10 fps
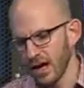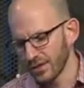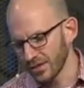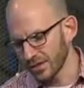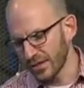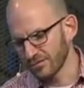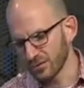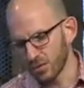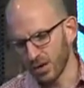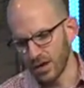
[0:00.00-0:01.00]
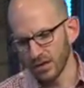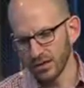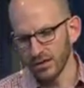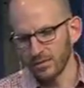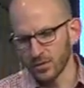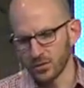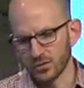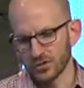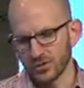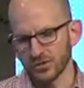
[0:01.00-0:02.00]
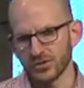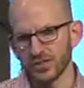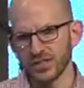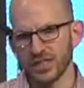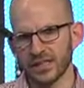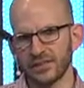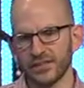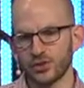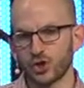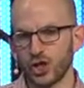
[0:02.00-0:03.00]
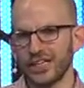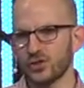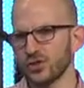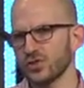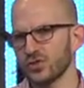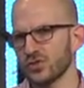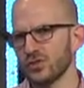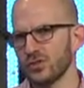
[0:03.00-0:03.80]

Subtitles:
I think that after a while, you start to see that the changes